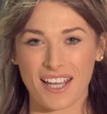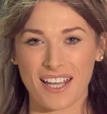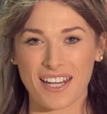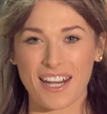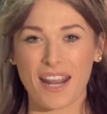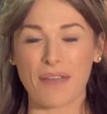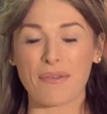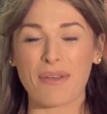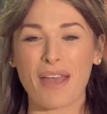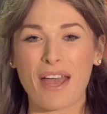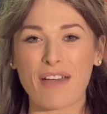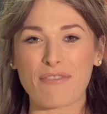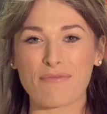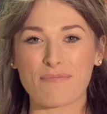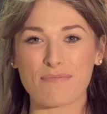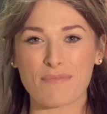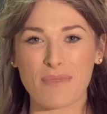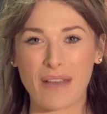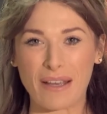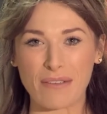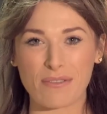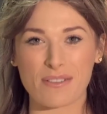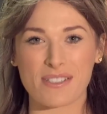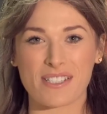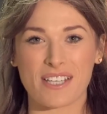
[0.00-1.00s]
Now we have
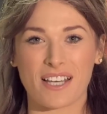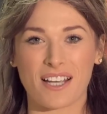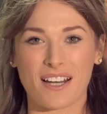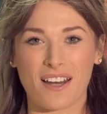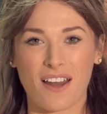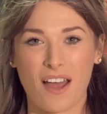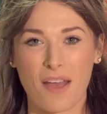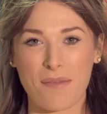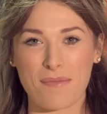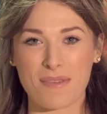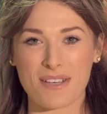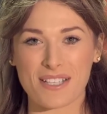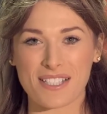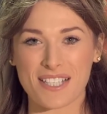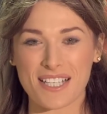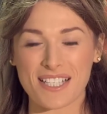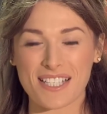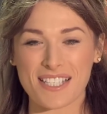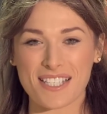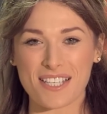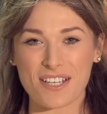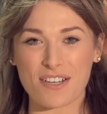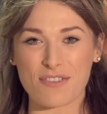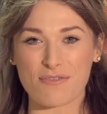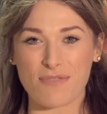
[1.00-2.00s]
mountain climbers.
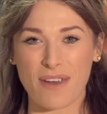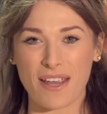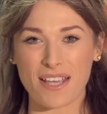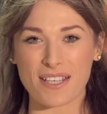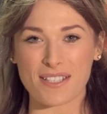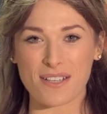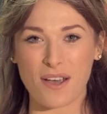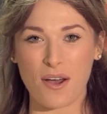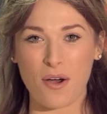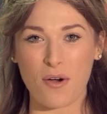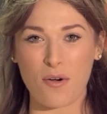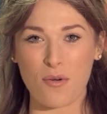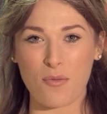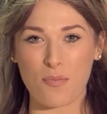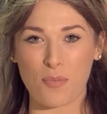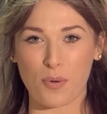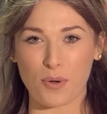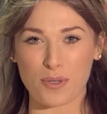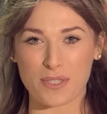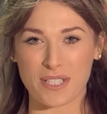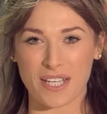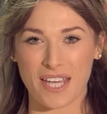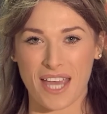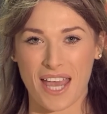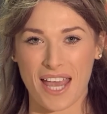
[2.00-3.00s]
This is a great whole
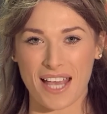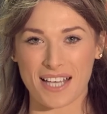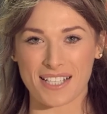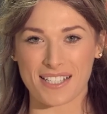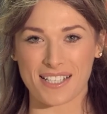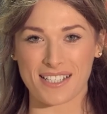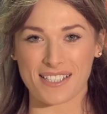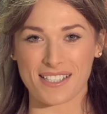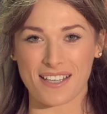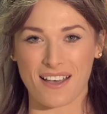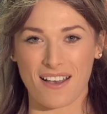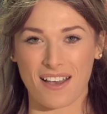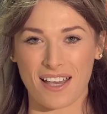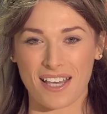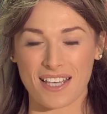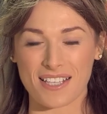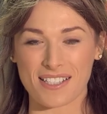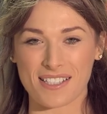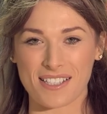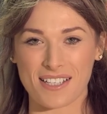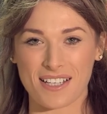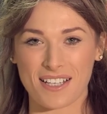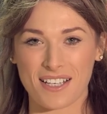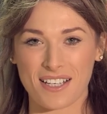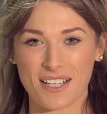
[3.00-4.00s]
body
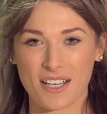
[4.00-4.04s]
exercise.